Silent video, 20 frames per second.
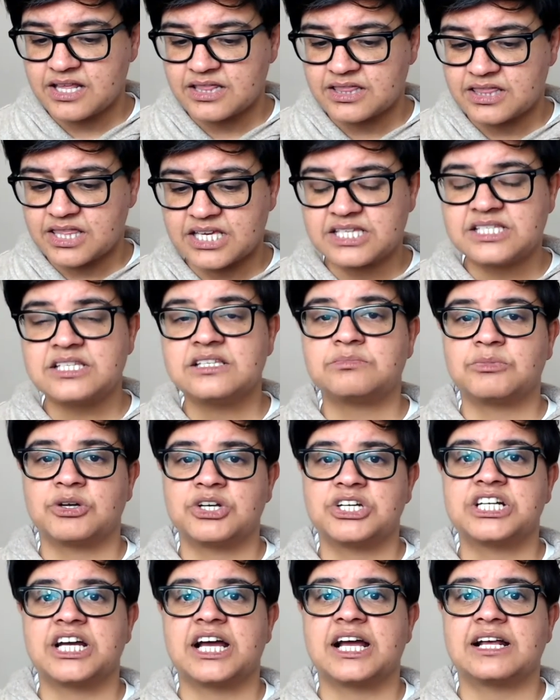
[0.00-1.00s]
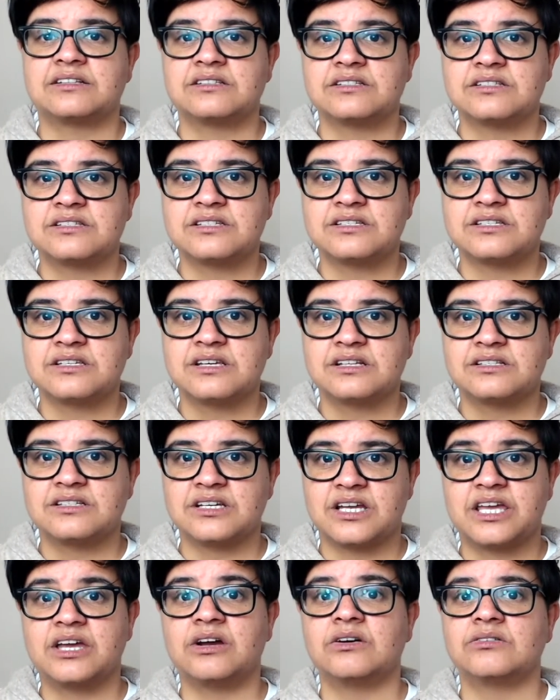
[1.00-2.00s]
this is my chance to
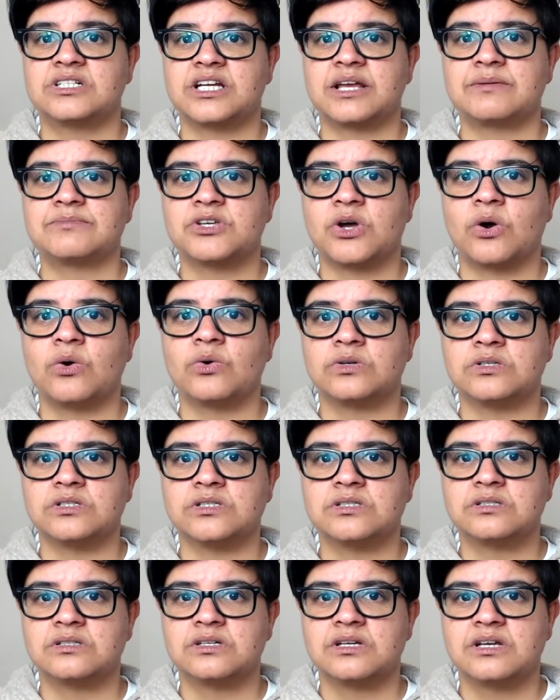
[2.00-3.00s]
kill James Holden